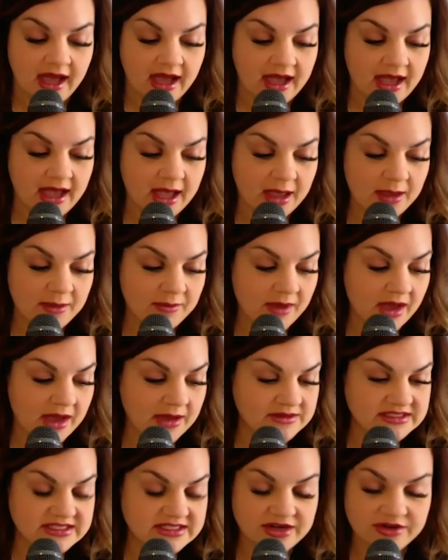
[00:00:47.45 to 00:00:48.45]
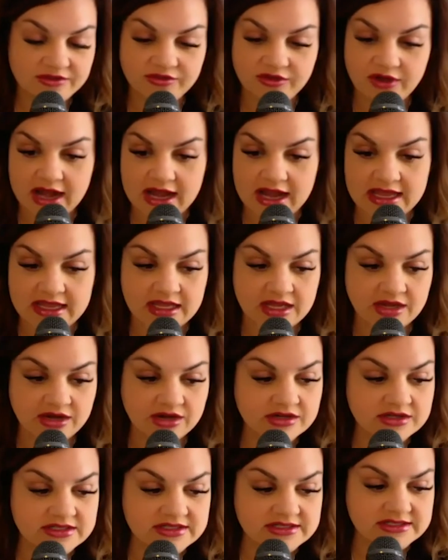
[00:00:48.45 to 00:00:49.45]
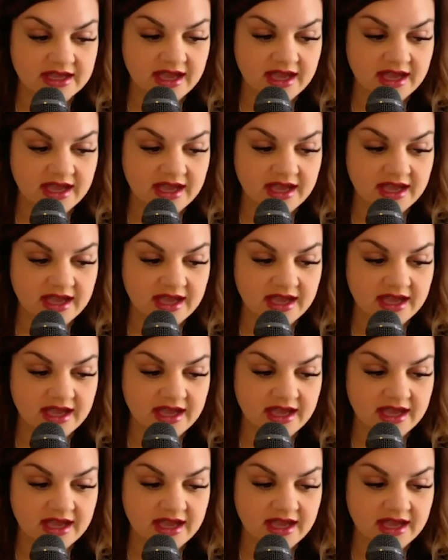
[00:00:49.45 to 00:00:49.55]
Um, I was there for eight years.